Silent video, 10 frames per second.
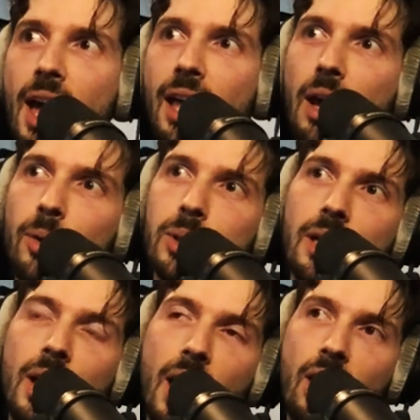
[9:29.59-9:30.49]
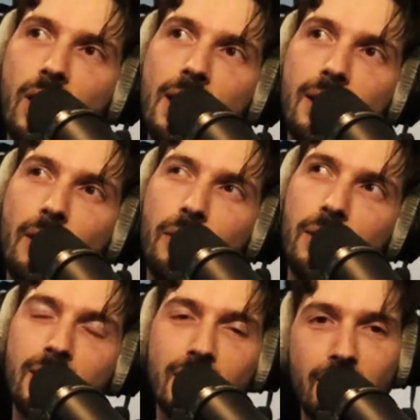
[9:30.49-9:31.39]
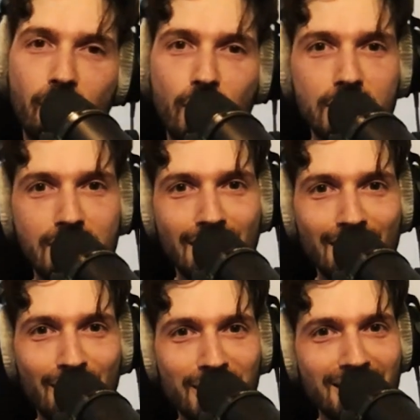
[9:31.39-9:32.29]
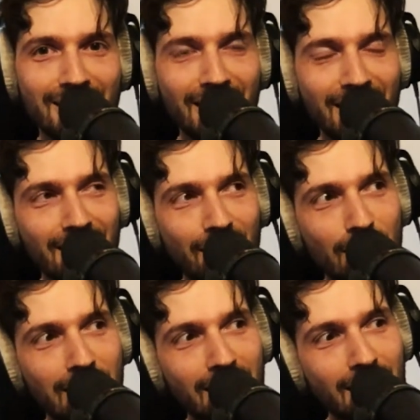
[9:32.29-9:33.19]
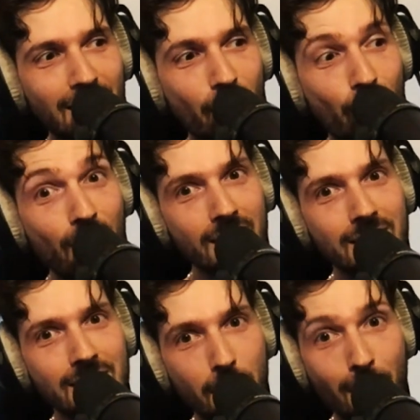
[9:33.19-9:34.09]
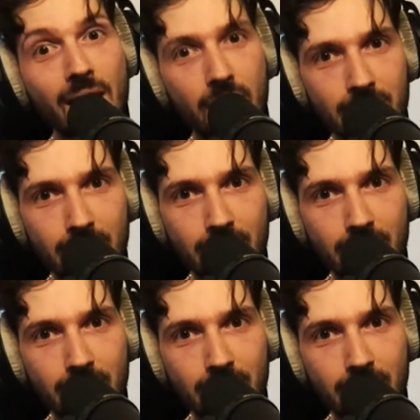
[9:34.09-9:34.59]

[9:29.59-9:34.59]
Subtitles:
And I was like, okay, I think the first lyrics like really fits the melody,